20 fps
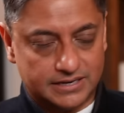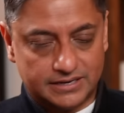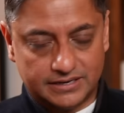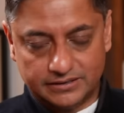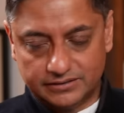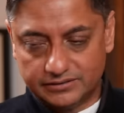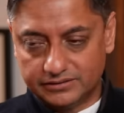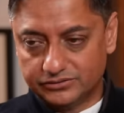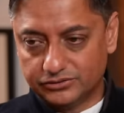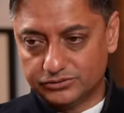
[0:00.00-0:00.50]

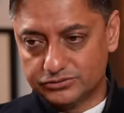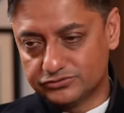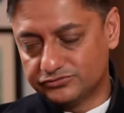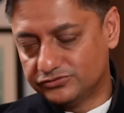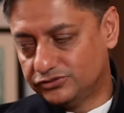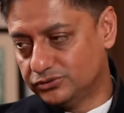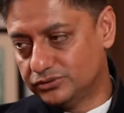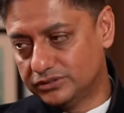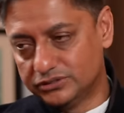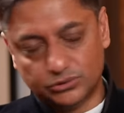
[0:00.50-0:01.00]
And those of
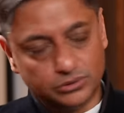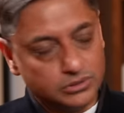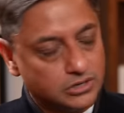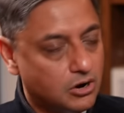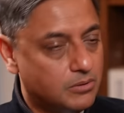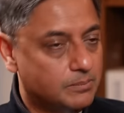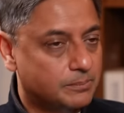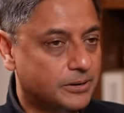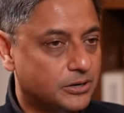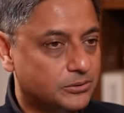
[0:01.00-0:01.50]
you know
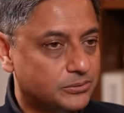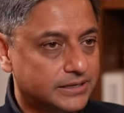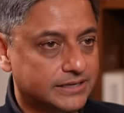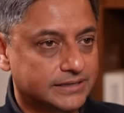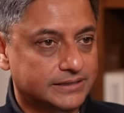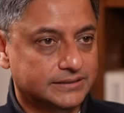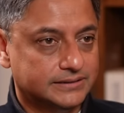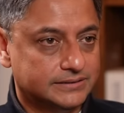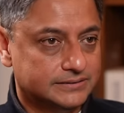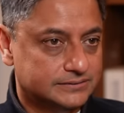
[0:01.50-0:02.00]

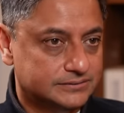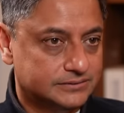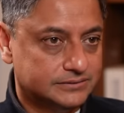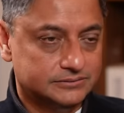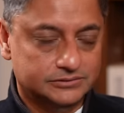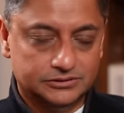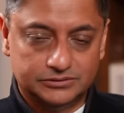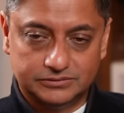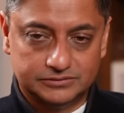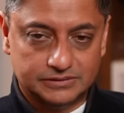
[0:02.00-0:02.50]
compounding,
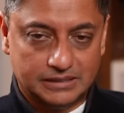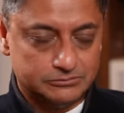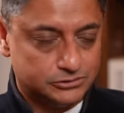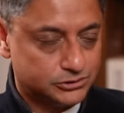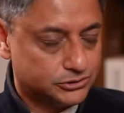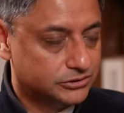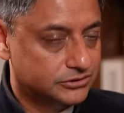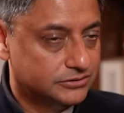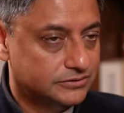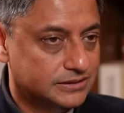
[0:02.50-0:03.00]
you, I'm
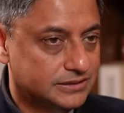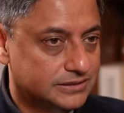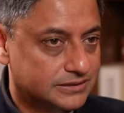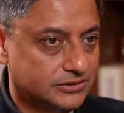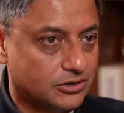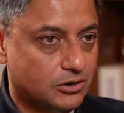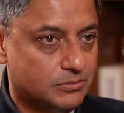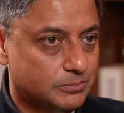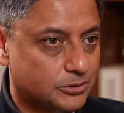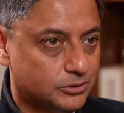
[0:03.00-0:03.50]
sure you
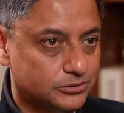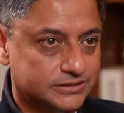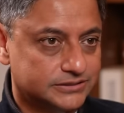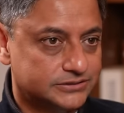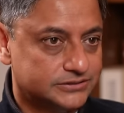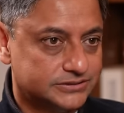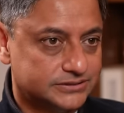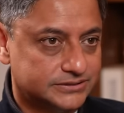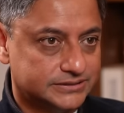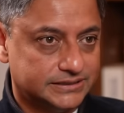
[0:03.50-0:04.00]
learned compound
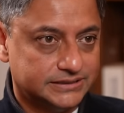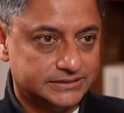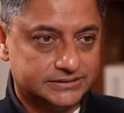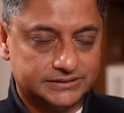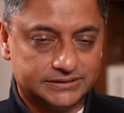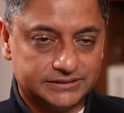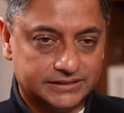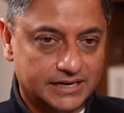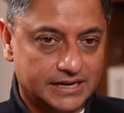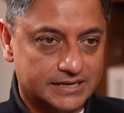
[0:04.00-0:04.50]
interest rates
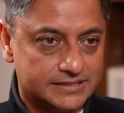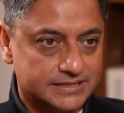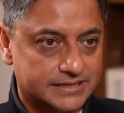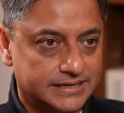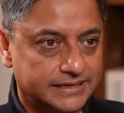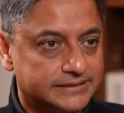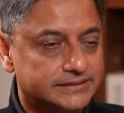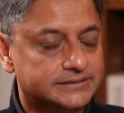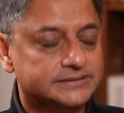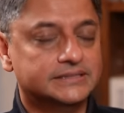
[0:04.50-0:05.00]
in class
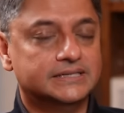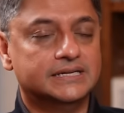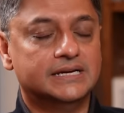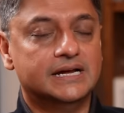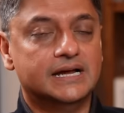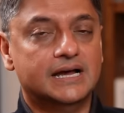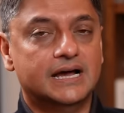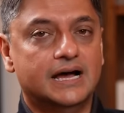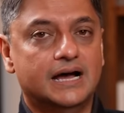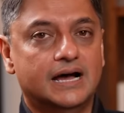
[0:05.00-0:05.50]
8.
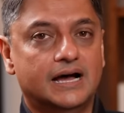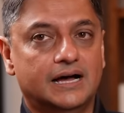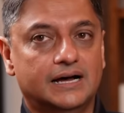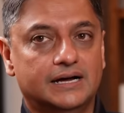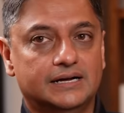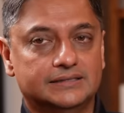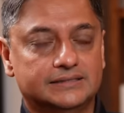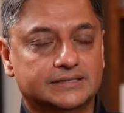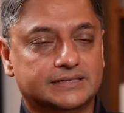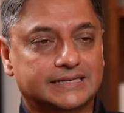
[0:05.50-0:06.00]

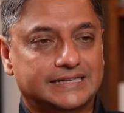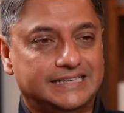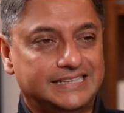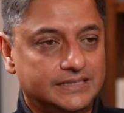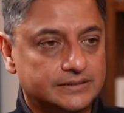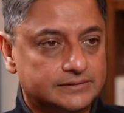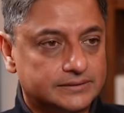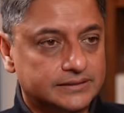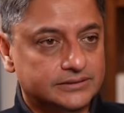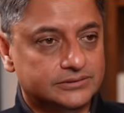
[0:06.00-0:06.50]
Uh, the
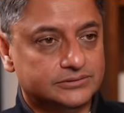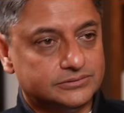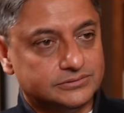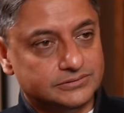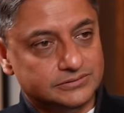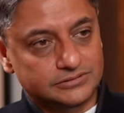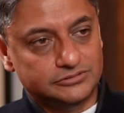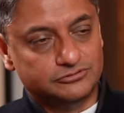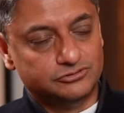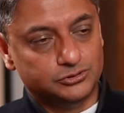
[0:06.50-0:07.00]
key
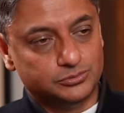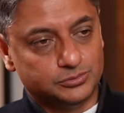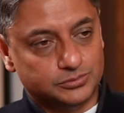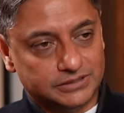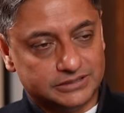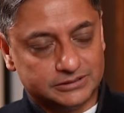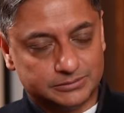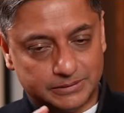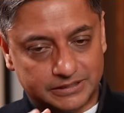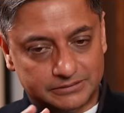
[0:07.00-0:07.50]
thing, if you
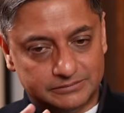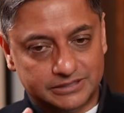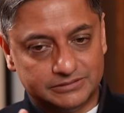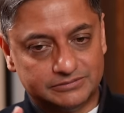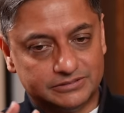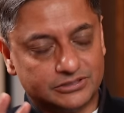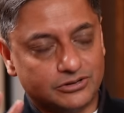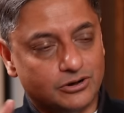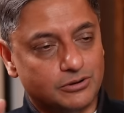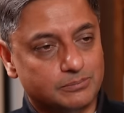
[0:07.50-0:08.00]
experiment
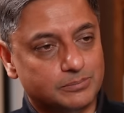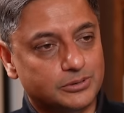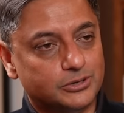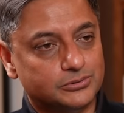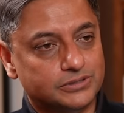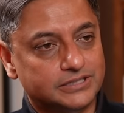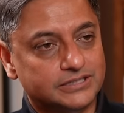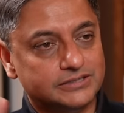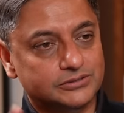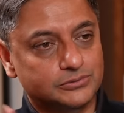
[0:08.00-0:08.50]
with
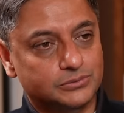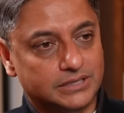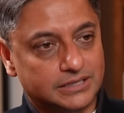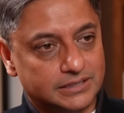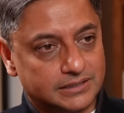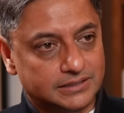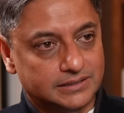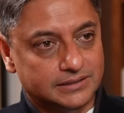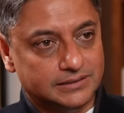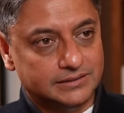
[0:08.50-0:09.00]
compounding, you will
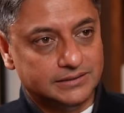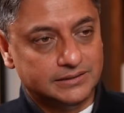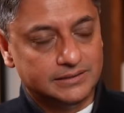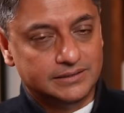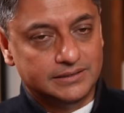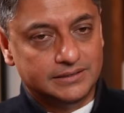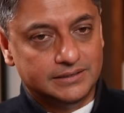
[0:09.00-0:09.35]
learn